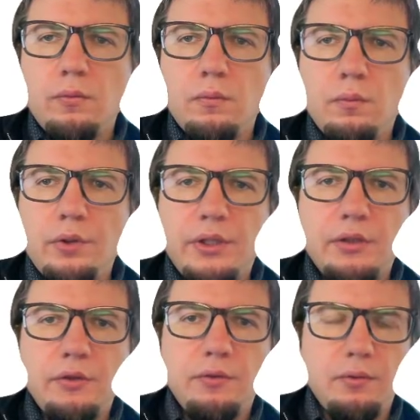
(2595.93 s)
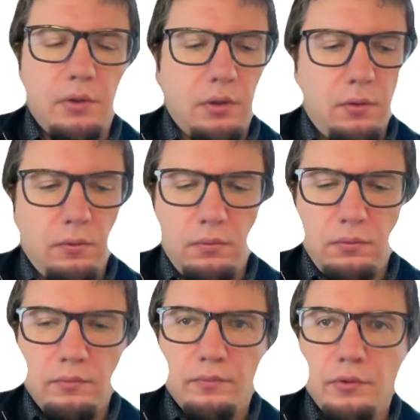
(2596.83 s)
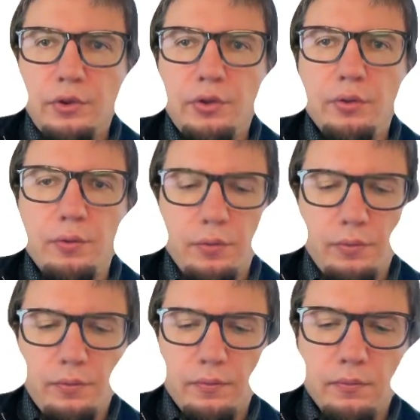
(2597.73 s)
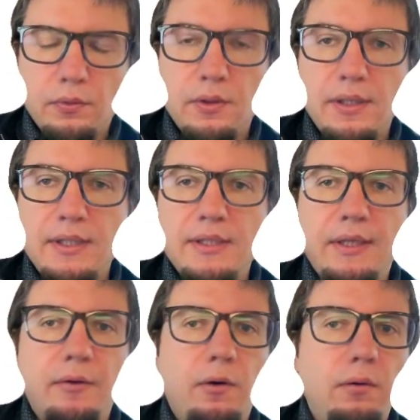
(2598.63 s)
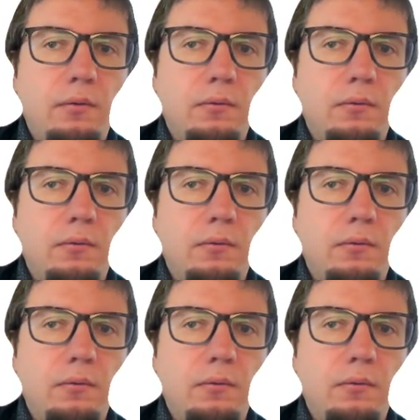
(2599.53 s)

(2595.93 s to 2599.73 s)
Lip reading: We need to know Q0